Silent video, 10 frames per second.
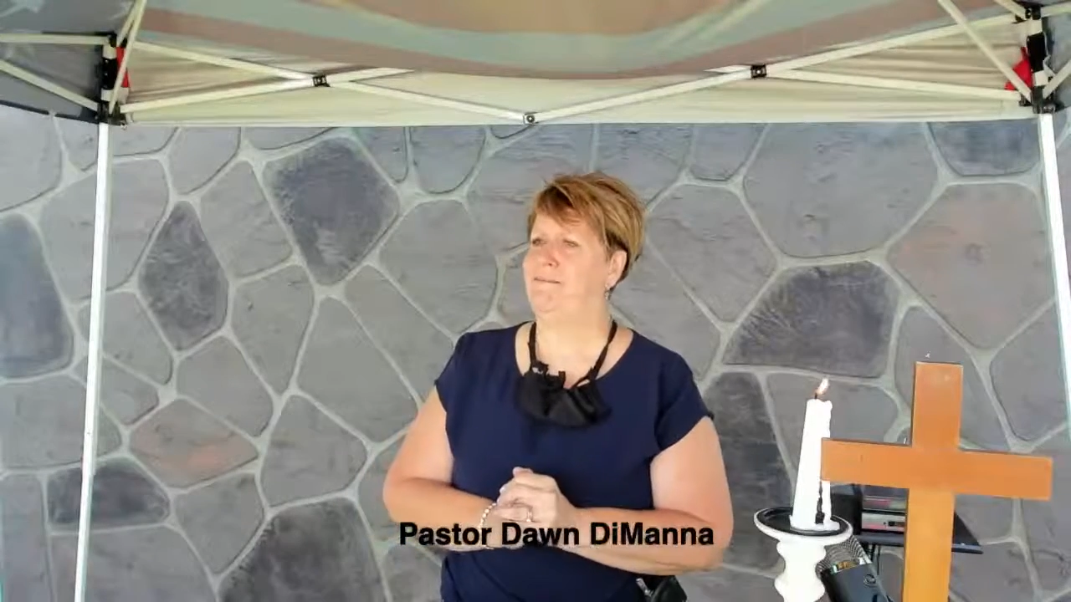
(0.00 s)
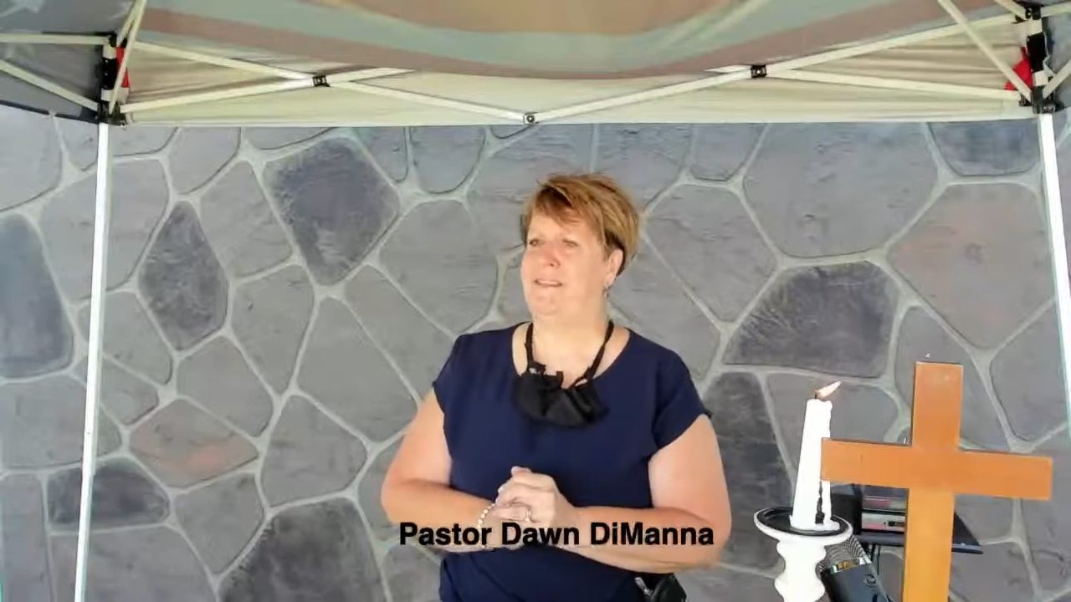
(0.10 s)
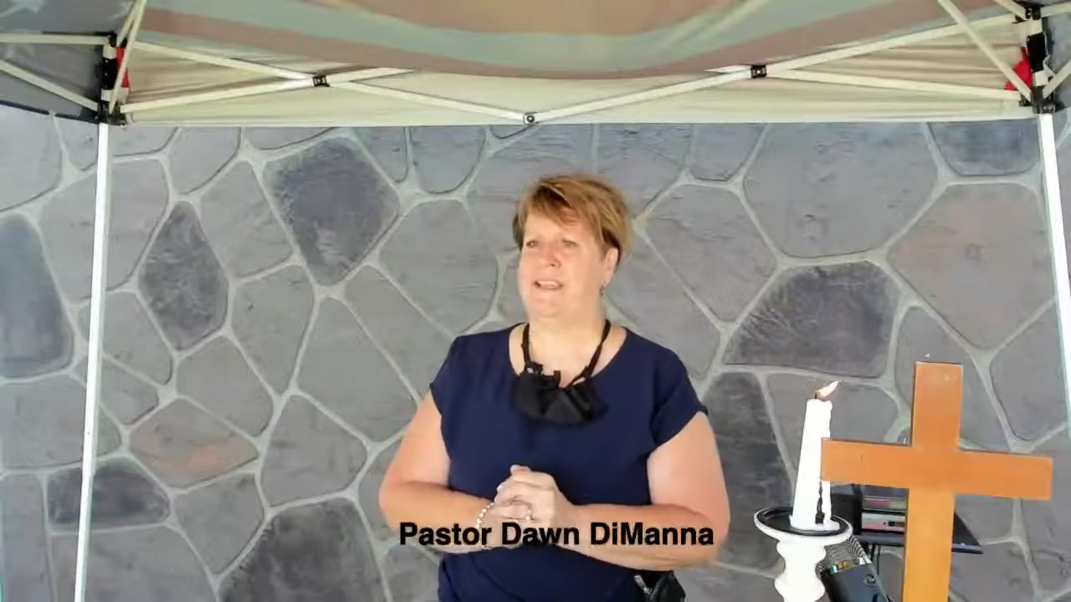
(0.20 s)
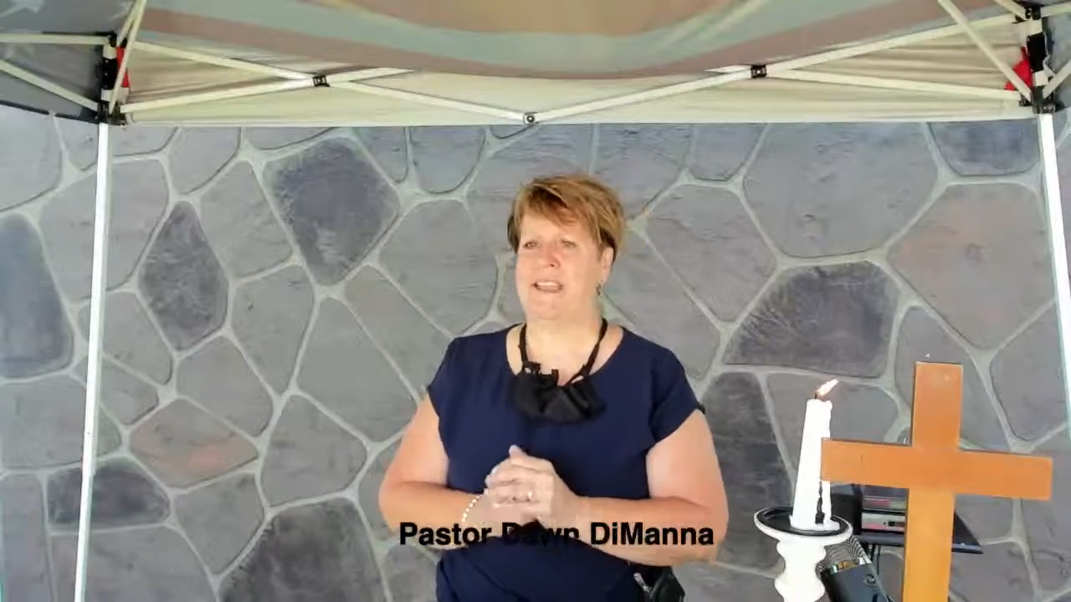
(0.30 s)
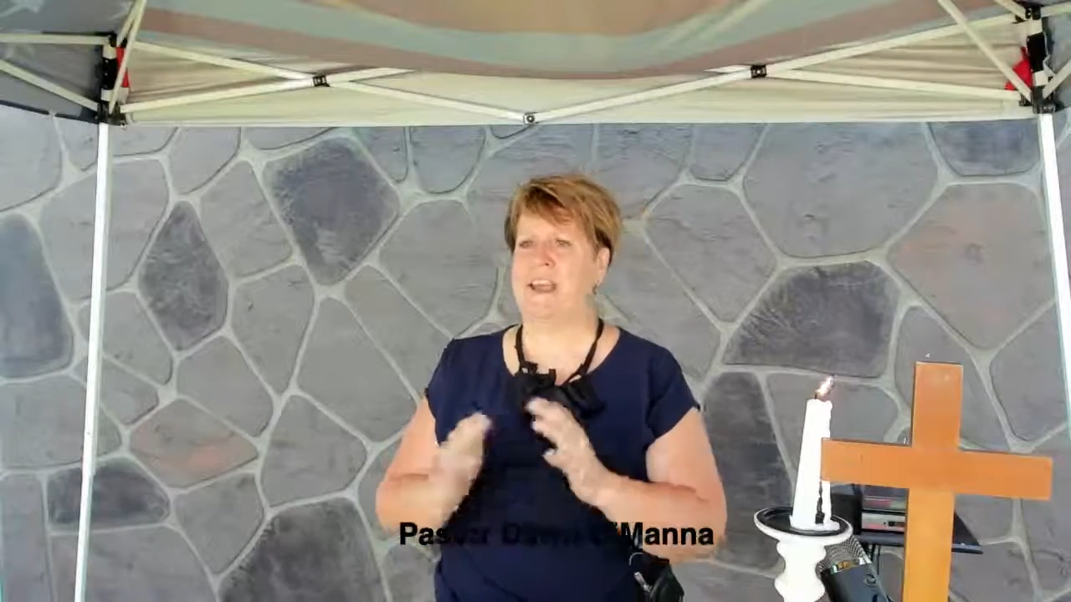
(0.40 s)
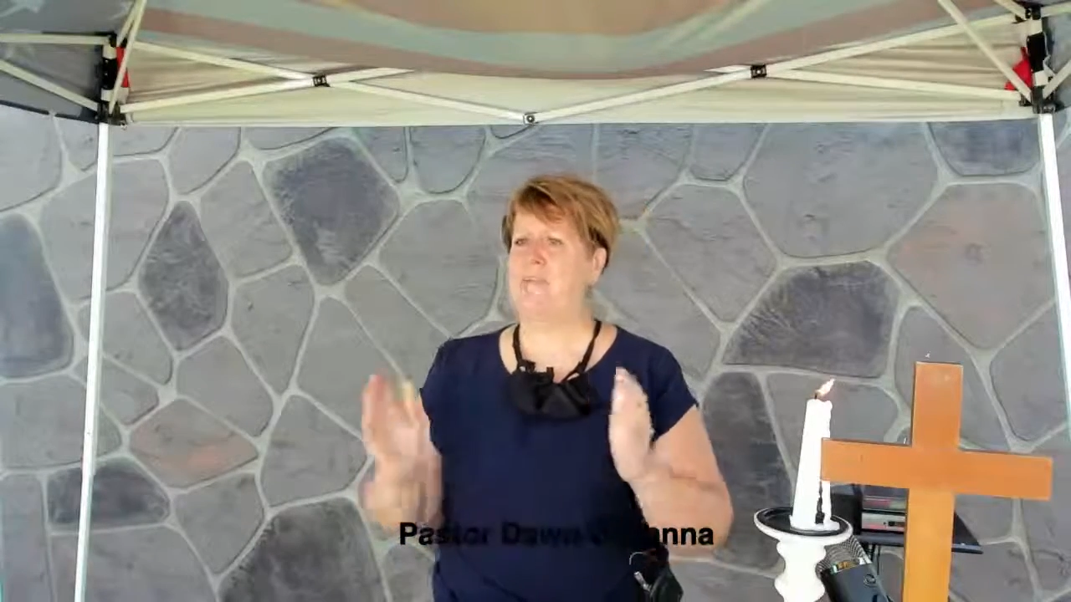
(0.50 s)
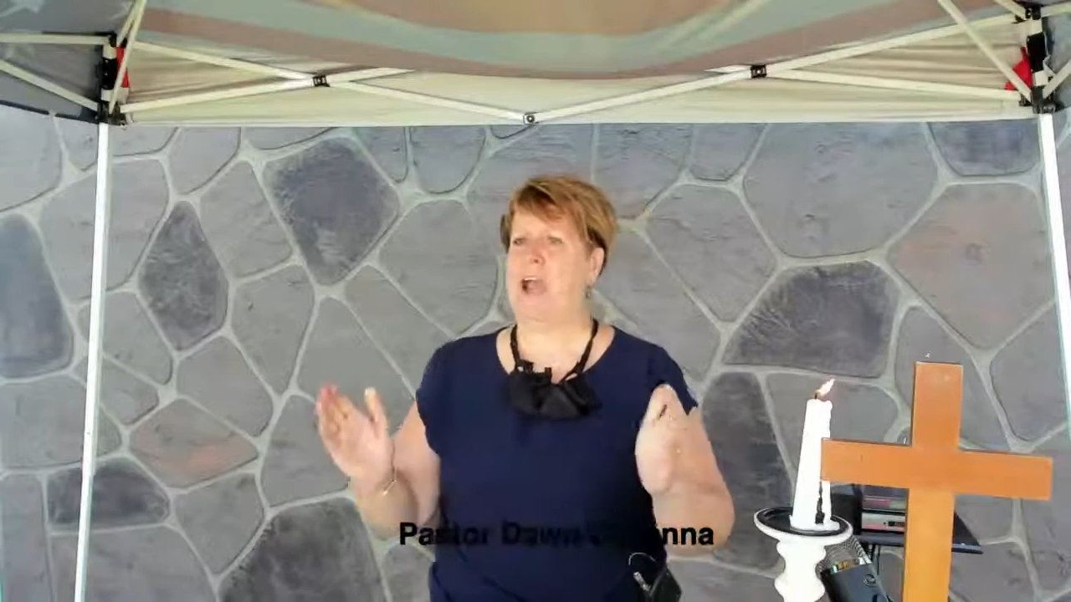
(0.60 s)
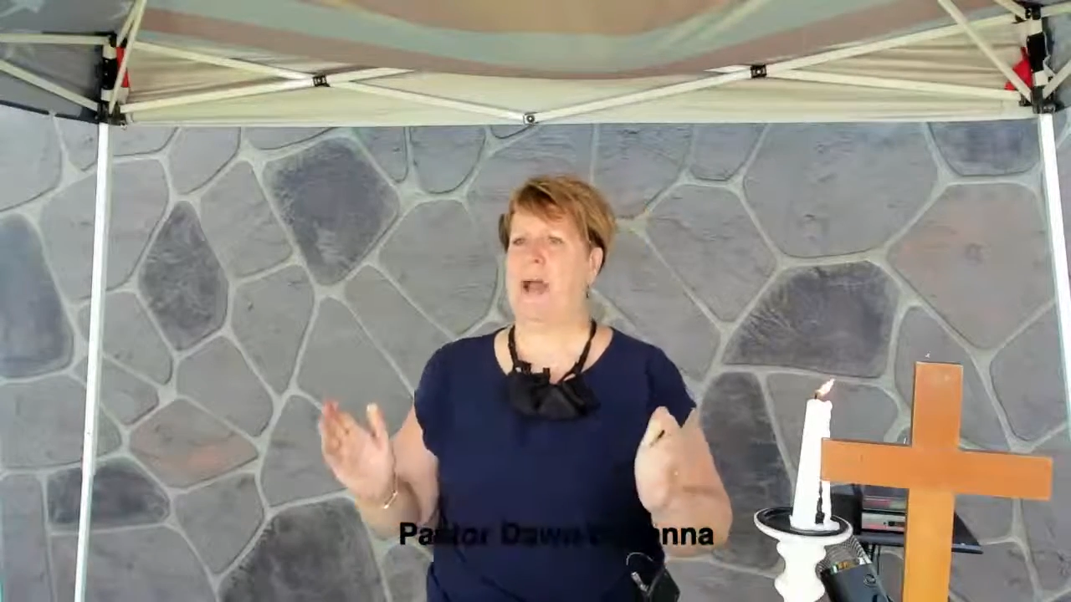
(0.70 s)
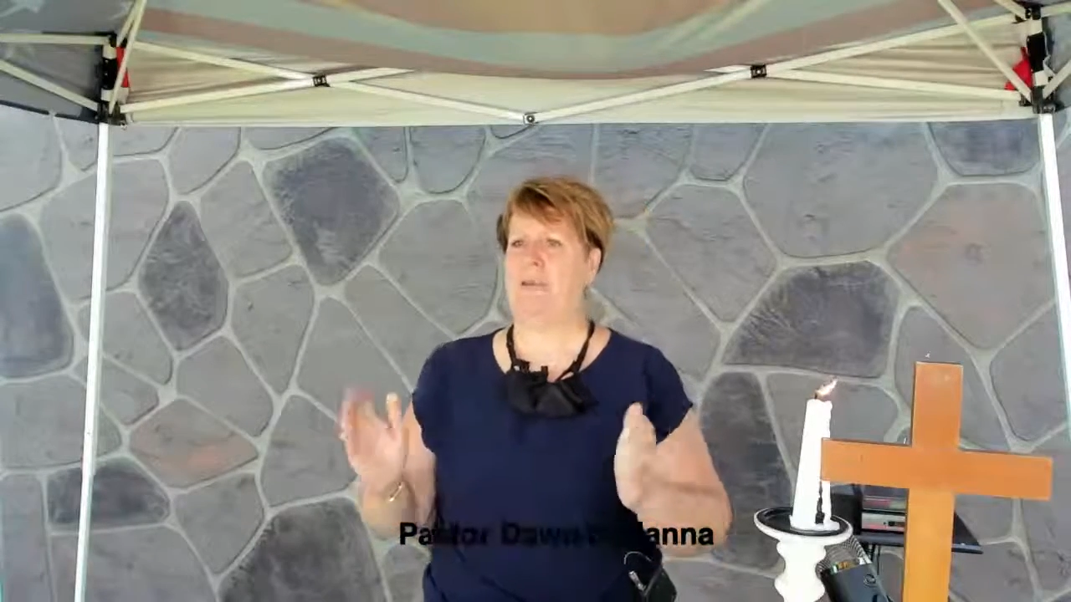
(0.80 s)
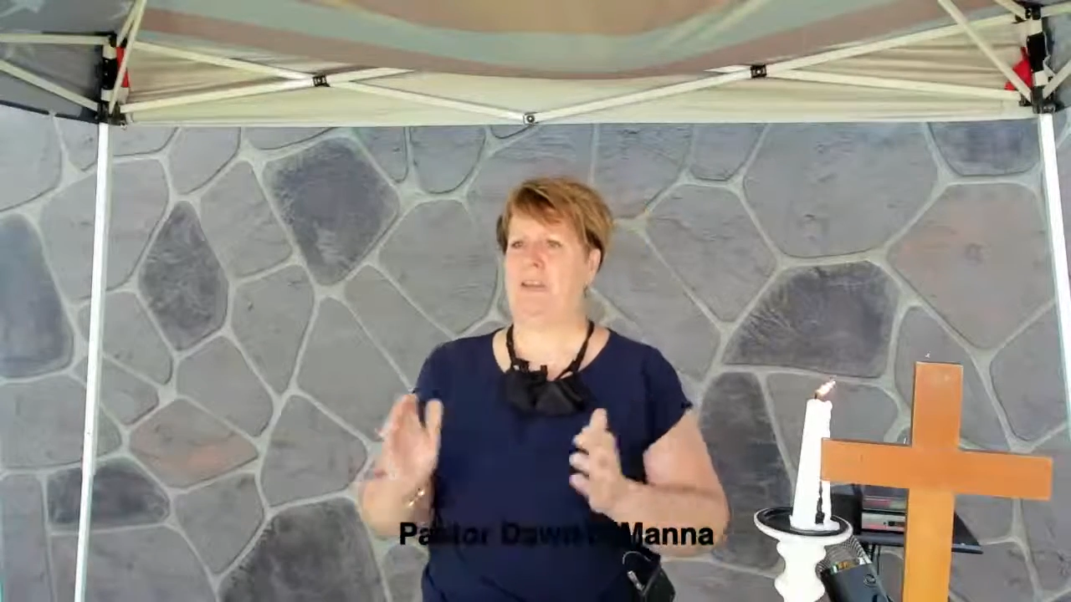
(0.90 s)
Has that ever
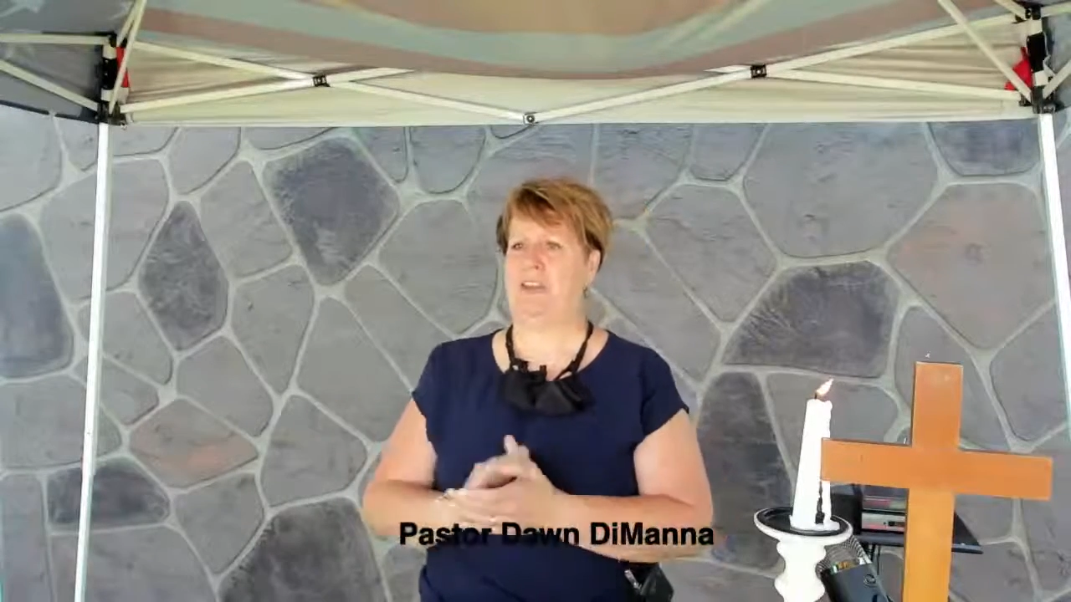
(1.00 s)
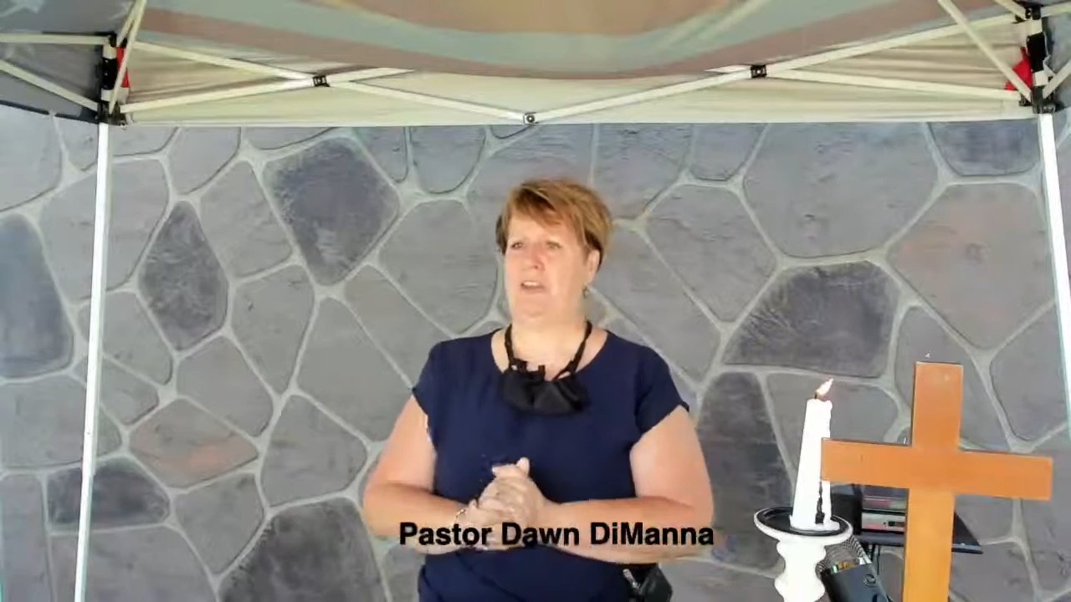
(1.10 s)
happened to